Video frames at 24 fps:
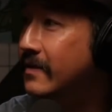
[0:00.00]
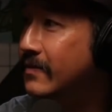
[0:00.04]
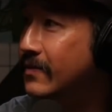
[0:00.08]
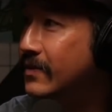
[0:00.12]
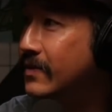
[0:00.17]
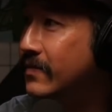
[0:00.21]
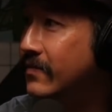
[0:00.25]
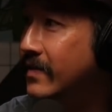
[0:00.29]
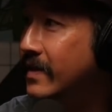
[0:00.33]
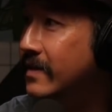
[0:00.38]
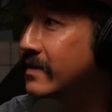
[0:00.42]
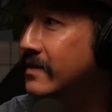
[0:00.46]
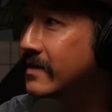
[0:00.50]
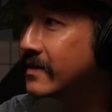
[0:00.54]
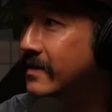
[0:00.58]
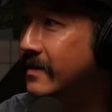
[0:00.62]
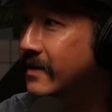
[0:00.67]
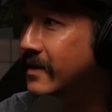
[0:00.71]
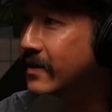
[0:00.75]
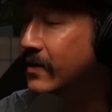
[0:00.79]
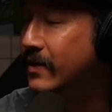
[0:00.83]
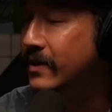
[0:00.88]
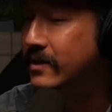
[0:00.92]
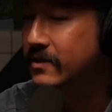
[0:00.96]
It was fun.
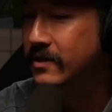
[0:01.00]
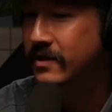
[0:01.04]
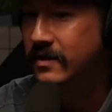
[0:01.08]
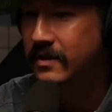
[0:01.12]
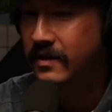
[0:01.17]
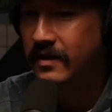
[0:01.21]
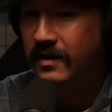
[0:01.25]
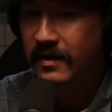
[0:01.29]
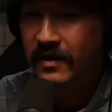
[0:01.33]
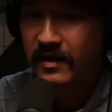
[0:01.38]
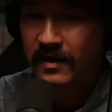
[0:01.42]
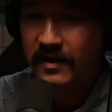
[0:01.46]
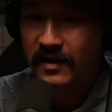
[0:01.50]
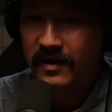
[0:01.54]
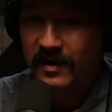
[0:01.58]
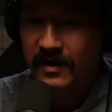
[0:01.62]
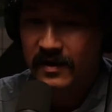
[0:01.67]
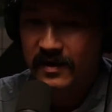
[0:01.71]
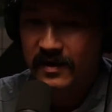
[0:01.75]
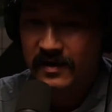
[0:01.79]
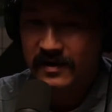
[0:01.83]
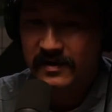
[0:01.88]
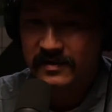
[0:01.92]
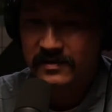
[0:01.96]
You know, it took
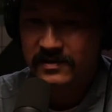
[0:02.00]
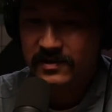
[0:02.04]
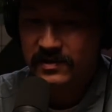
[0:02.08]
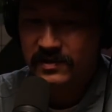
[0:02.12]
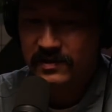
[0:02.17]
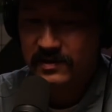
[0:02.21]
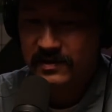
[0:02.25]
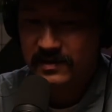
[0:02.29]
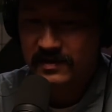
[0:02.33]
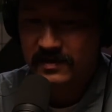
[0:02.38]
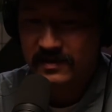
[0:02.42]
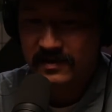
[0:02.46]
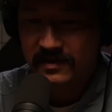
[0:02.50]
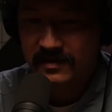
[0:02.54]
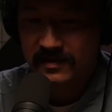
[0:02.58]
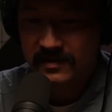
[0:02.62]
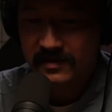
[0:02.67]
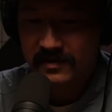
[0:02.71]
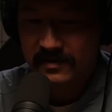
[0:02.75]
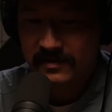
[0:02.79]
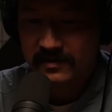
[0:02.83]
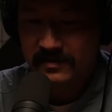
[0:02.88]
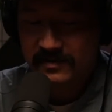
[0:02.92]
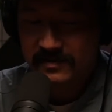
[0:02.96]
it took
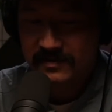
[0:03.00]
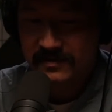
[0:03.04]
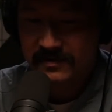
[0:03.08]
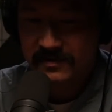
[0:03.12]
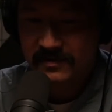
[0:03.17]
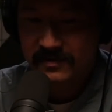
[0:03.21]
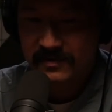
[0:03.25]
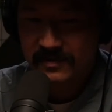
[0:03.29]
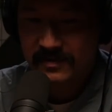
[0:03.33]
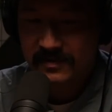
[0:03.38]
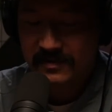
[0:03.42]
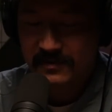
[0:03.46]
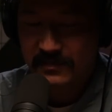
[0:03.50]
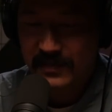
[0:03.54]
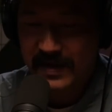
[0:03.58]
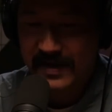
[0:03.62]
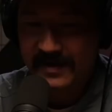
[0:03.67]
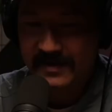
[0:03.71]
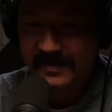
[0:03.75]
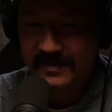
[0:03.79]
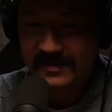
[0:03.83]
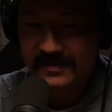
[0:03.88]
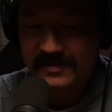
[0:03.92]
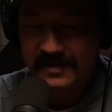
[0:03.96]
uh,
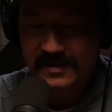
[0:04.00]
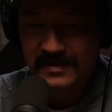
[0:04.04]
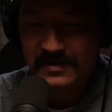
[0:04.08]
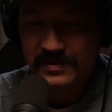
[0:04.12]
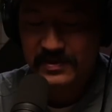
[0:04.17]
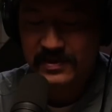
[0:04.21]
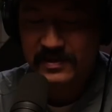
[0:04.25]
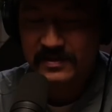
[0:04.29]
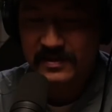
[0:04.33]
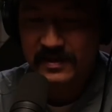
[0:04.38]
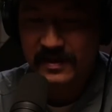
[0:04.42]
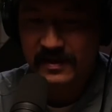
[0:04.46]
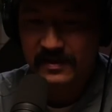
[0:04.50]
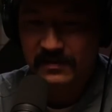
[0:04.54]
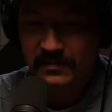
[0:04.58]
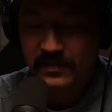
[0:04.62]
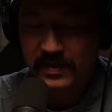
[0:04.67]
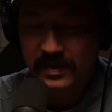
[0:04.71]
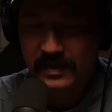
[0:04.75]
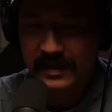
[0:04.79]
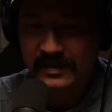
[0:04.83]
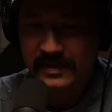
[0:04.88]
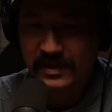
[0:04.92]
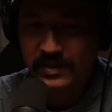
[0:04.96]
back in the day, it used to take
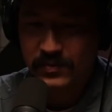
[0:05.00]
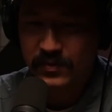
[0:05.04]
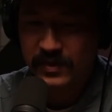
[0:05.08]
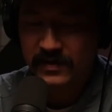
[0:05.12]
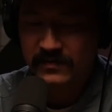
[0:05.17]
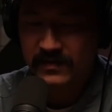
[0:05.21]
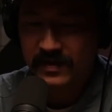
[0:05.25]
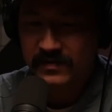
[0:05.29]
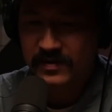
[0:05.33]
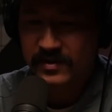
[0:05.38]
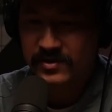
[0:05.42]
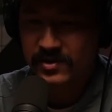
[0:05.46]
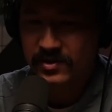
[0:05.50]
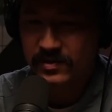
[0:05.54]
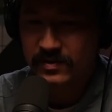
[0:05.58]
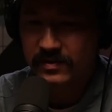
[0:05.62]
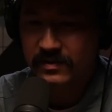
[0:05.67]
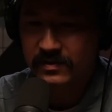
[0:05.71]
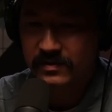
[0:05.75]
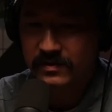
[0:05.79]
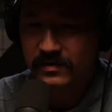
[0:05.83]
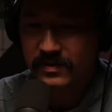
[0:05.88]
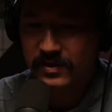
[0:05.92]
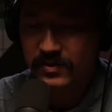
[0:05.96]
me like a twenty-five
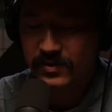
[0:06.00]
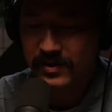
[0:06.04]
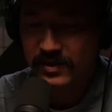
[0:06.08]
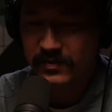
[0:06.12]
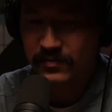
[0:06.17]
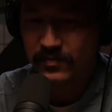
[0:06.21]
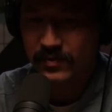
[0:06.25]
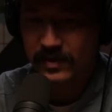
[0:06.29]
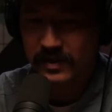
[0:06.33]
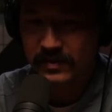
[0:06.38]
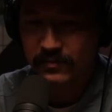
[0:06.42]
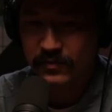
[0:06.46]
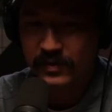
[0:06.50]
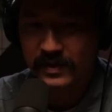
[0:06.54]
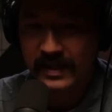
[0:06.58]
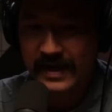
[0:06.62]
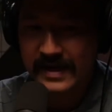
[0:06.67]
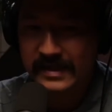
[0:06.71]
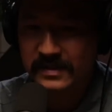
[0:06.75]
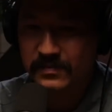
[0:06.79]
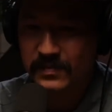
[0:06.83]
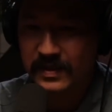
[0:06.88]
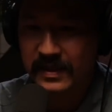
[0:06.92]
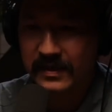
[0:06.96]
hundred unit run would
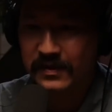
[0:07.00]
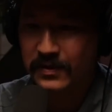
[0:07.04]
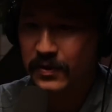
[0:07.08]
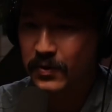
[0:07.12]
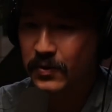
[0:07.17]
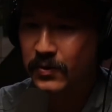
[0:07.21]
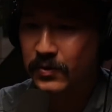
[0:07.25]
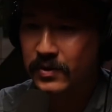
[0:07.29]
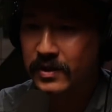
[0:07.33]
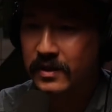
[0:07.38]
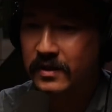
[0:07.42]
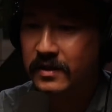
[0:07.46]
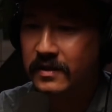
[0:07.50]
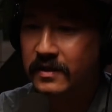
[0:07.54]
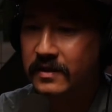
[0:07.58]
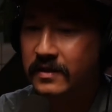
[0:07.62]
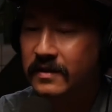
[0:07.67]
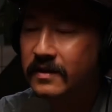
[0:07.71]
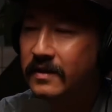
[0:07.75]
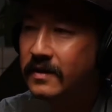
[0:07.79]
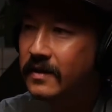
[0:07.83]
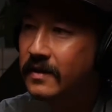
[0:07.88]
last me like a whole year.